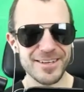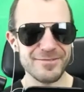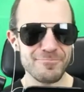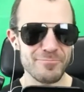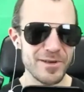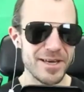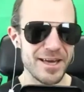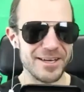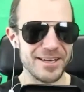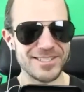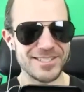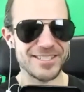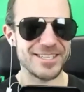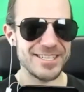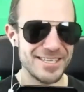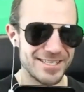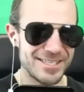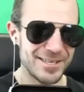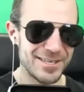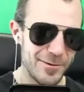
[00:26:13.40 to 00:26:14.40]

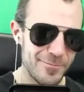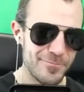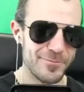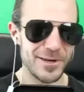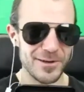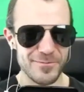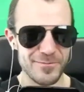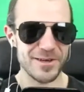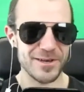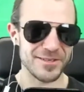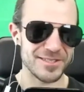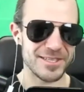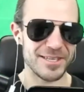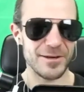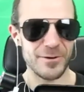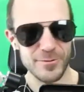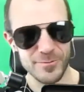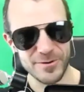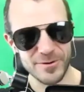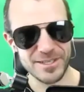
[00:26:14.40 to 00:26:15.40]
Ph.D. topic because they
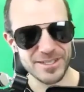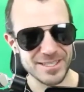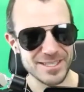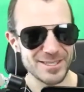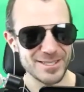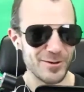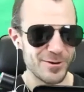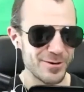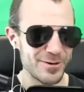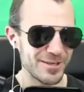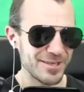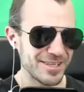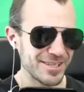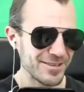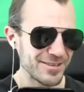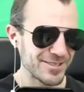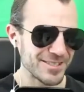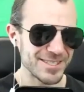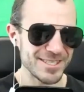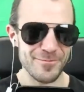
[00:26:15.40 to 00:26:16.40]
already started it
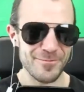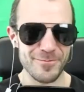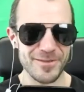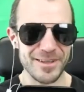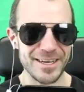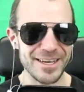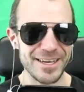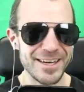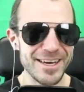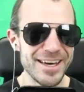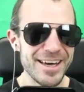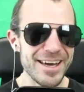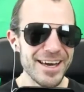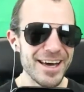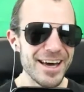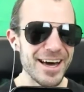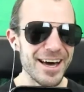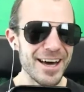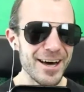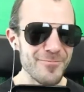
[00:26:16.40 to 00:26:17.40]
or something.
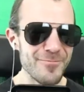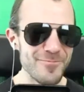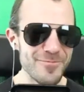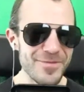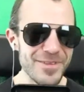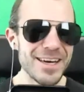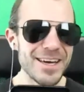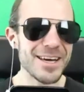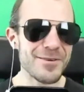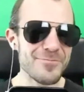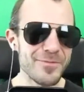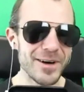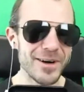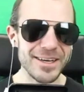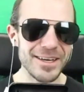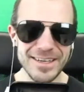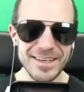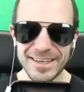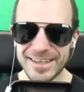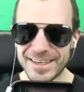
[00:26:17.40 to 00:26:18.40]

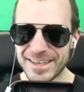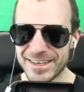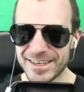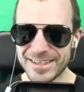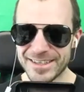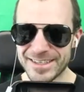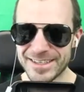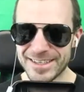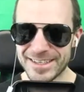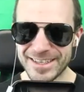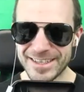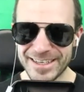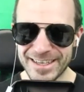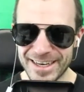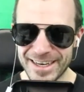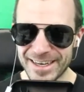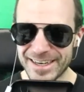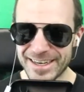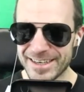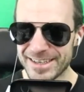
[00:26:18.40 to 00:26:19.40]
But
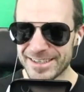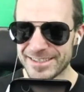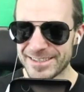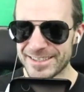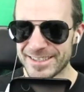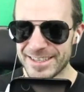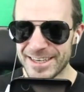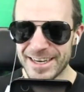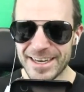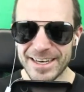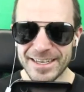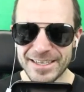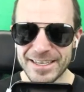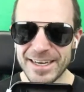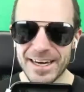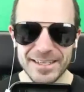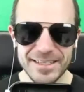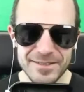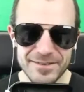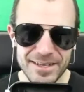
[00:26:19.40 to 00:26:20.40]
uh,
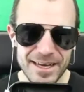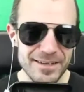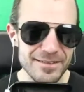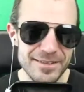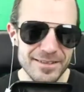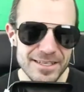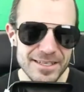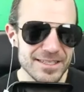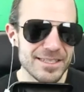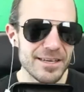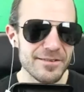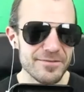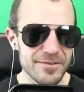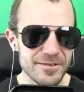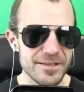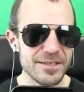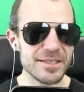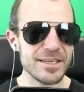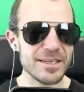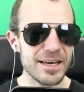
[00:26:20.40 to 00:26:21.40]
yeah, so that is
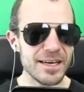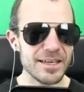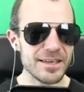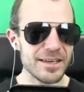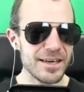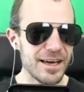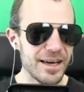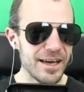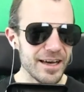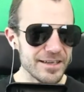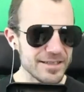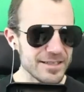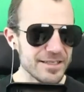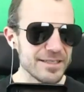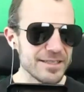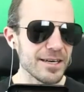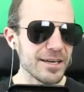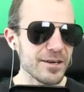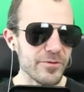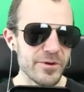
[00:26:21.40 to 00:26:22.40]
definitely an
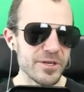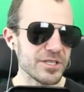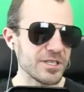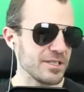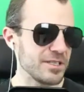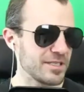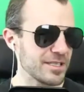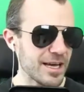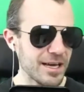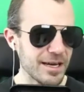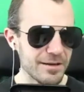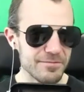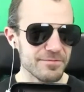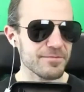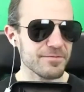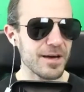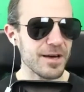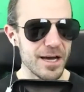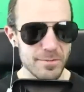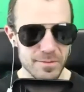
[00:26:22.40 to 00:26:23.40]
idea which is
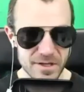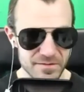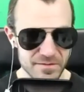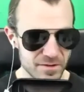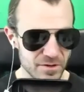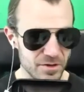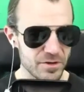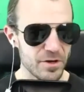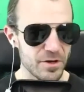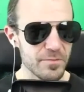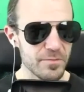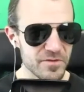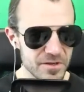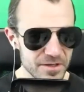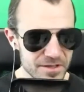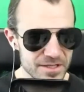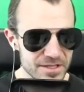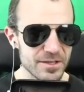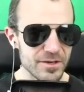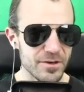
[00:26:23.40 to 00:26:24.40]
I believe
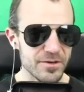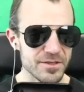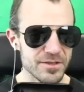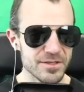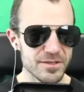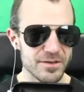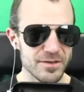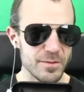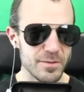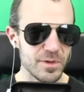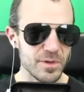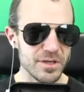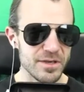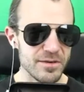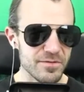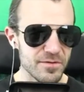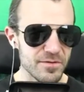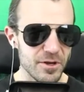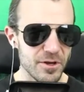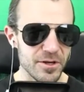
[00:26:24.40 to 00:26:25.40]
non-obvious. Also, I
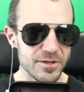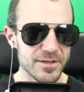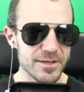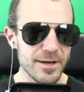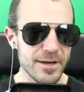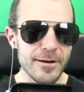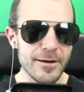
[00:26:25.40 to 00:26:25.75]
believe not.